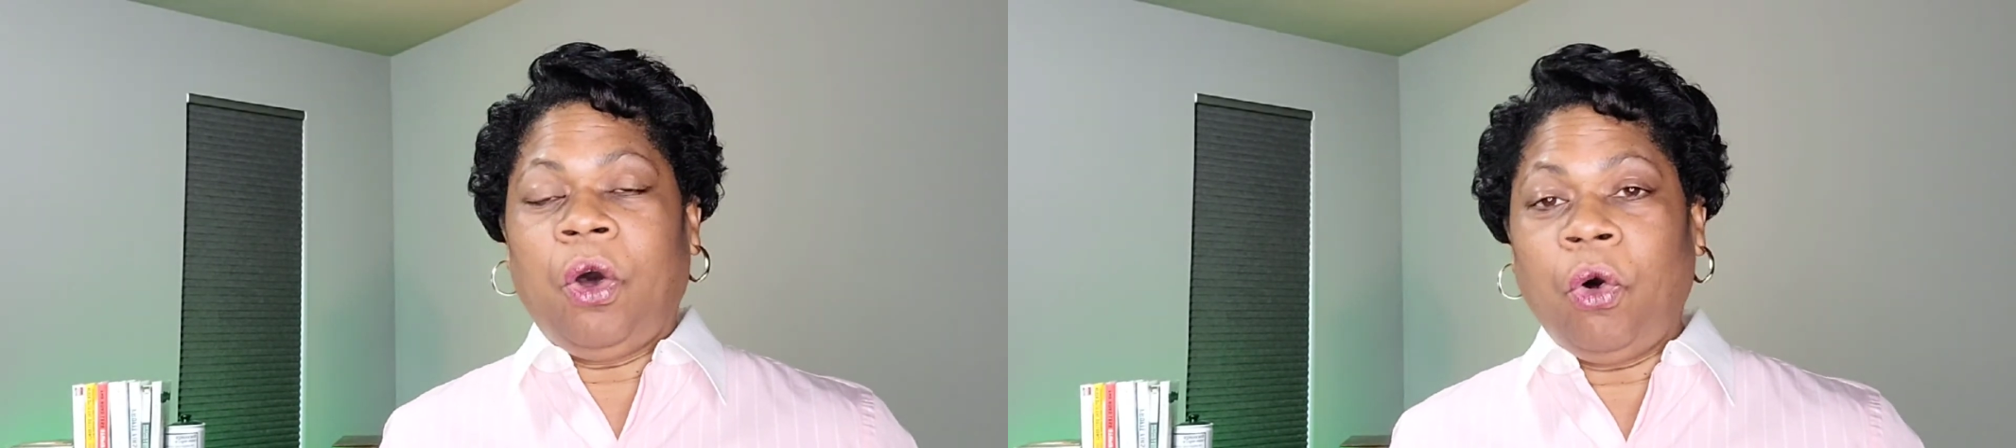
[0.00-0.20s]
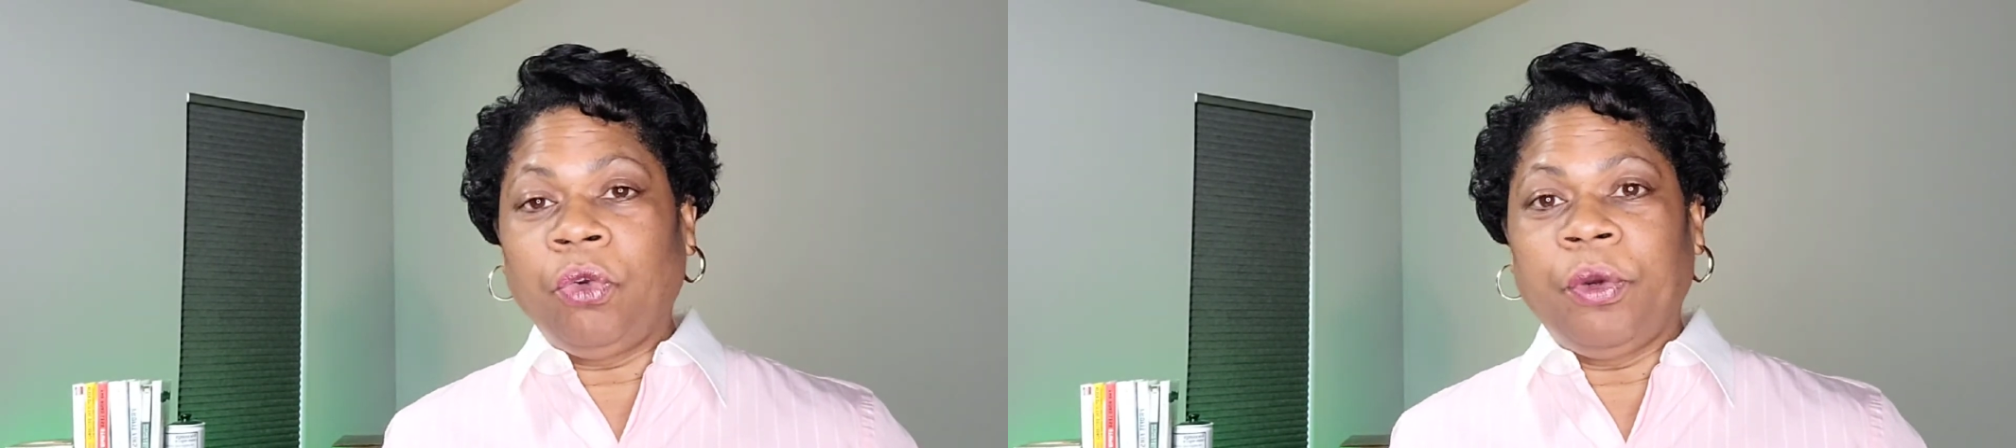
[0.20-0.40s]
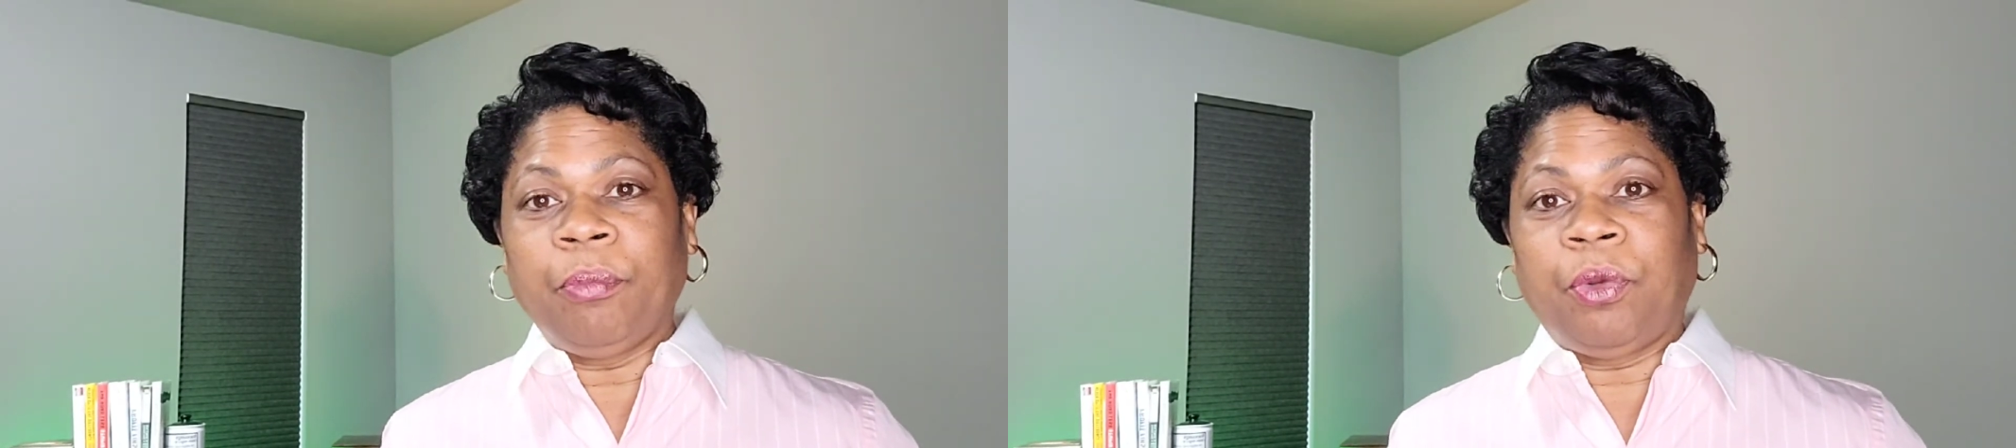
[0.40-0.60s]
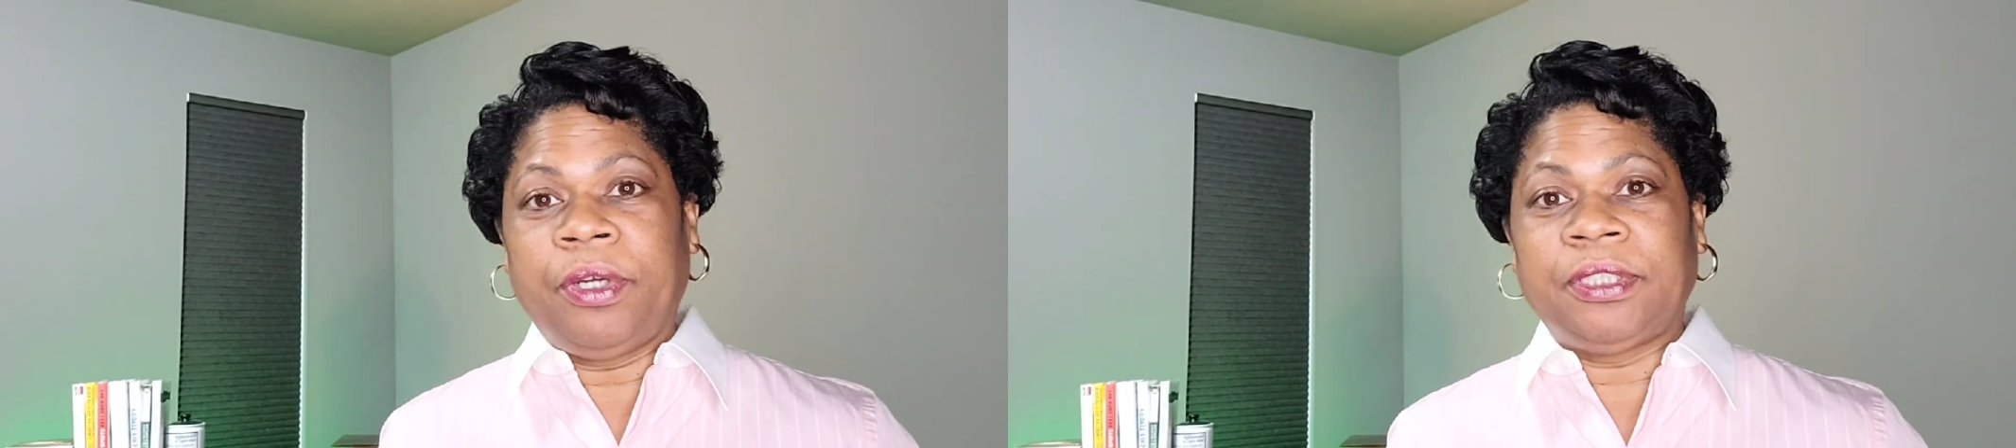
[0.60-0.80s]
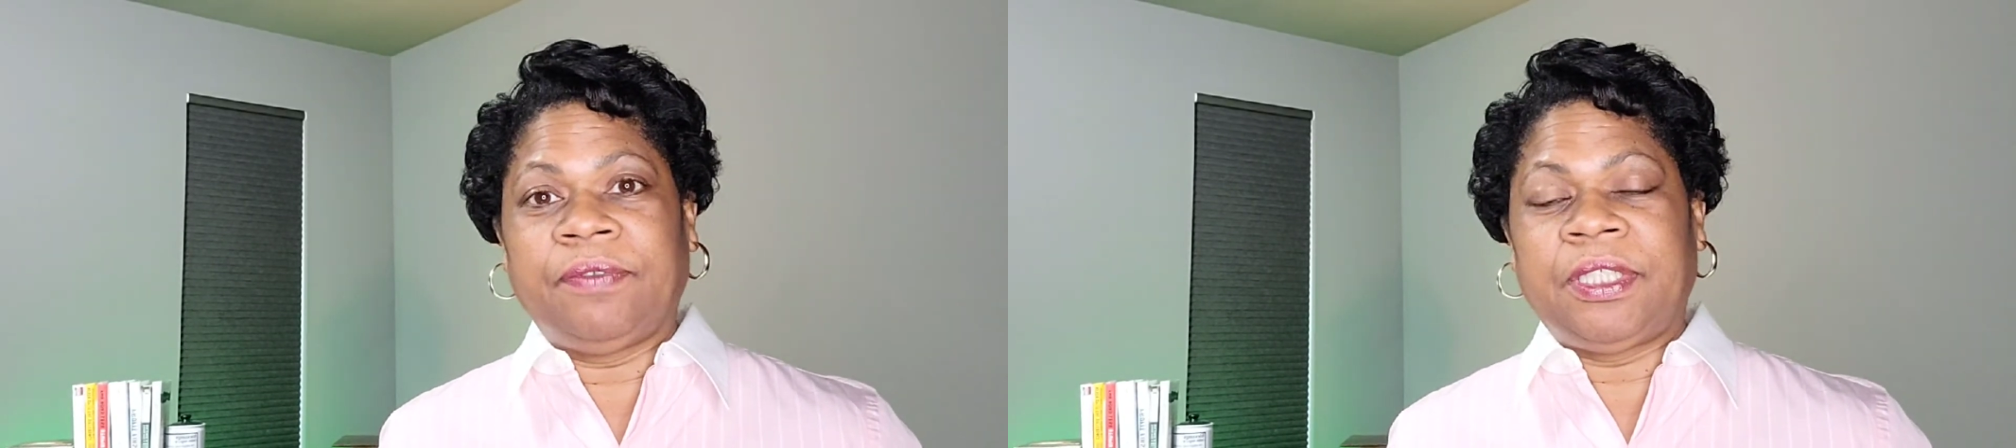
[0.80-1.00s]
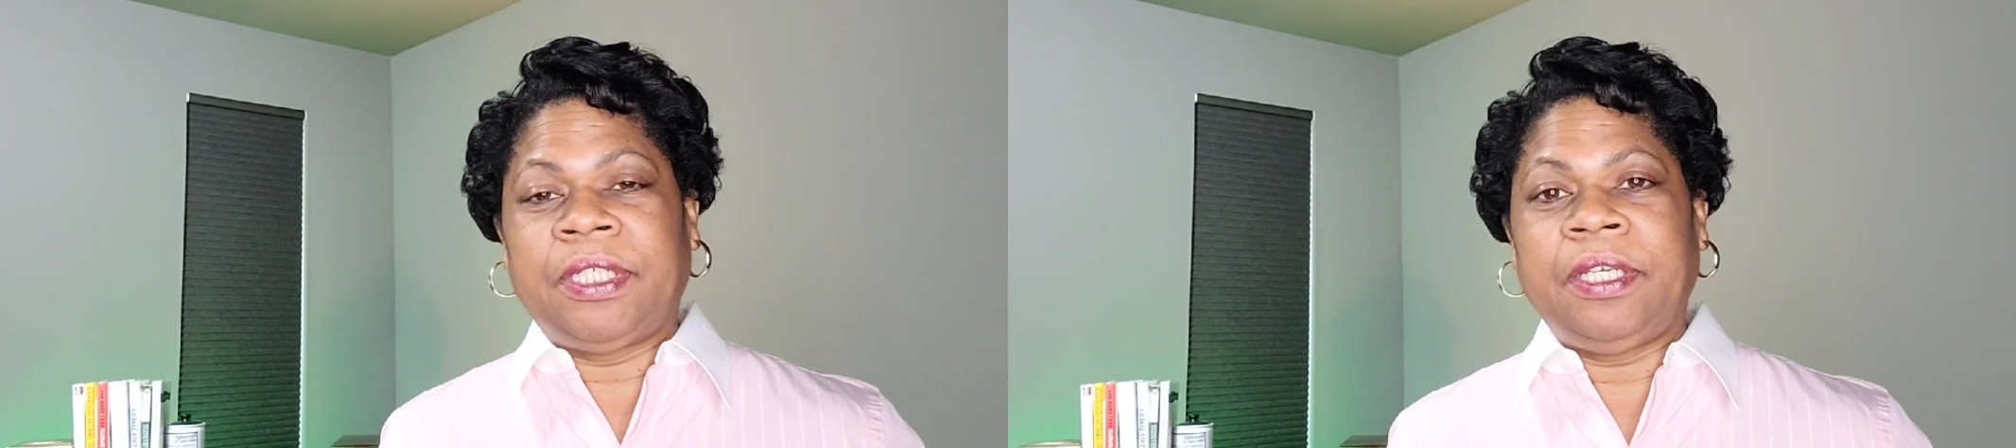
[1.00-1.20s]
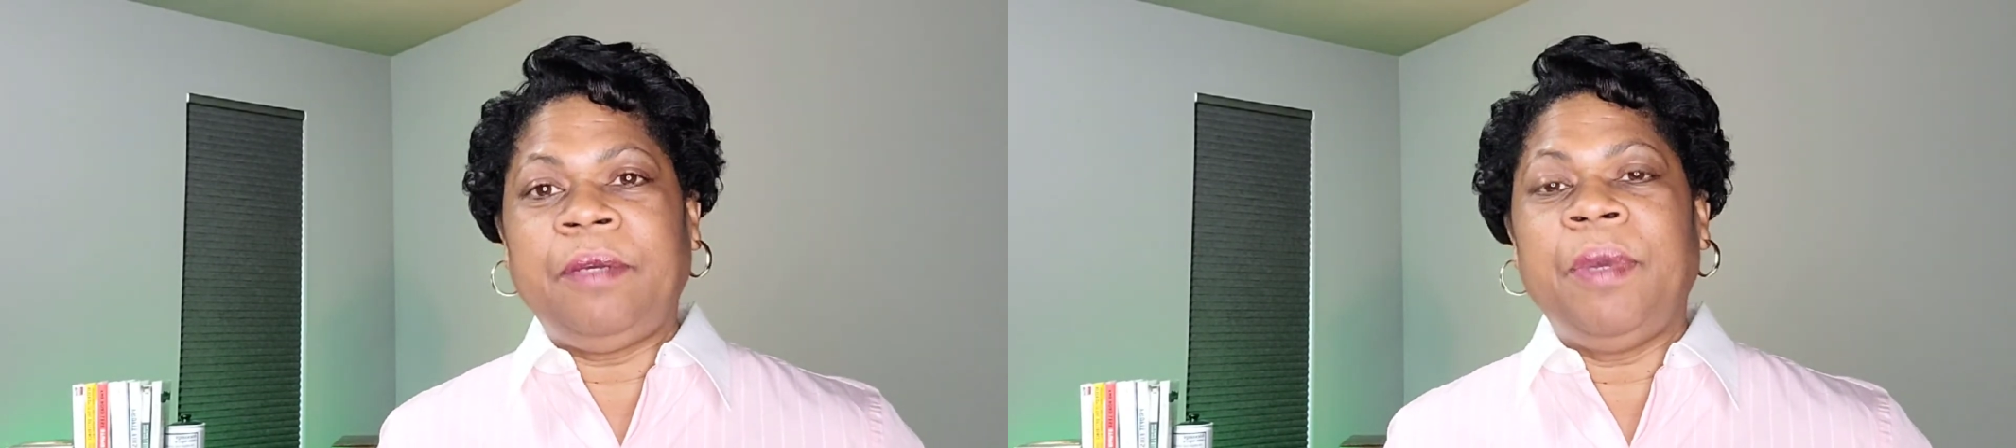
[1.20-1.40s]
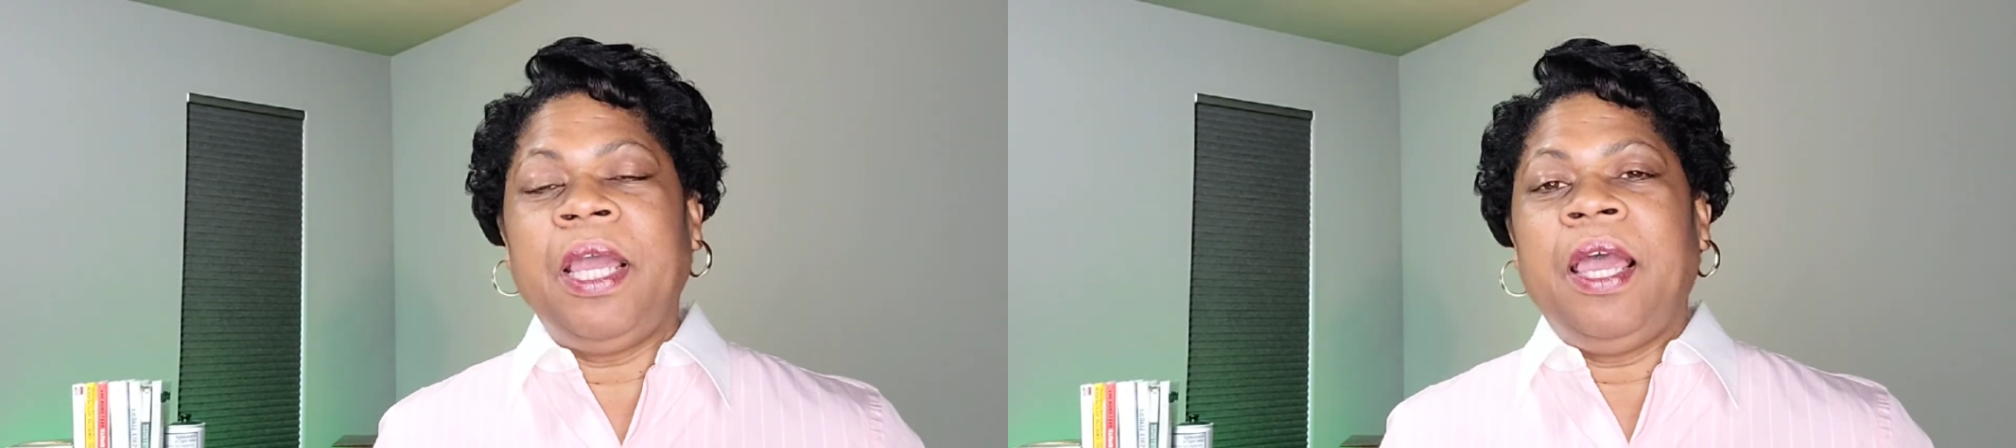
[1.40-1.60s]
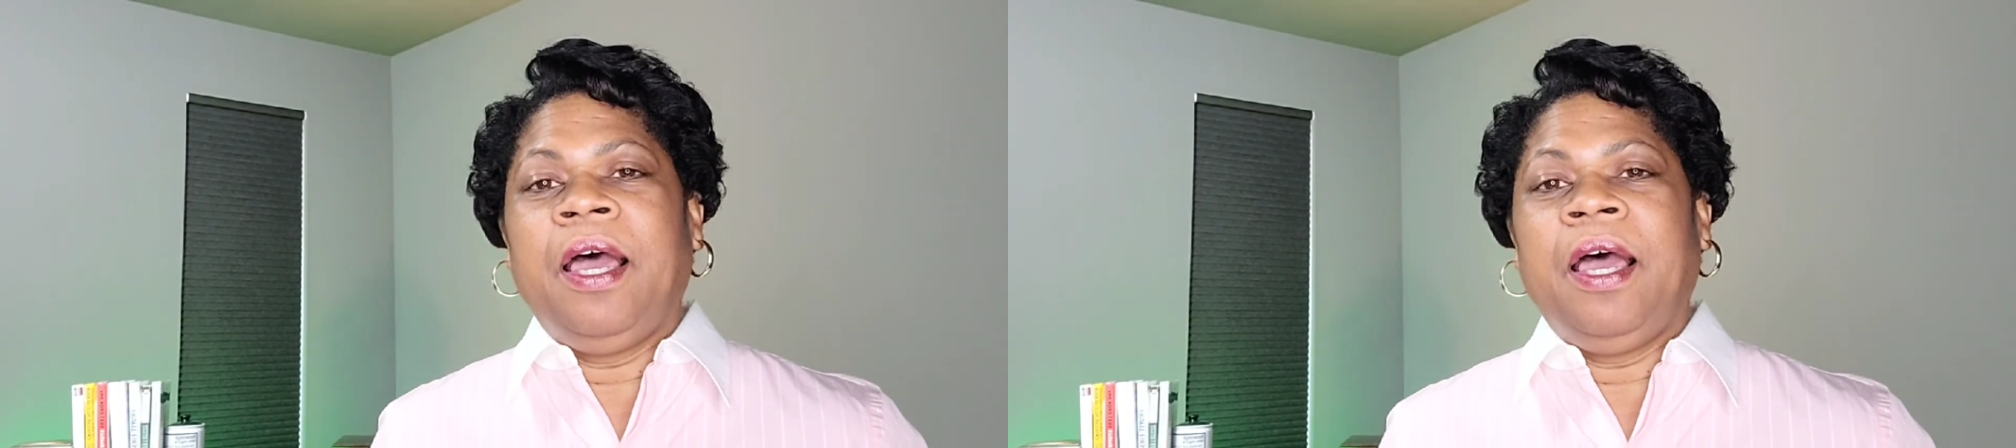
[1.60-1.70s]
older employees of the team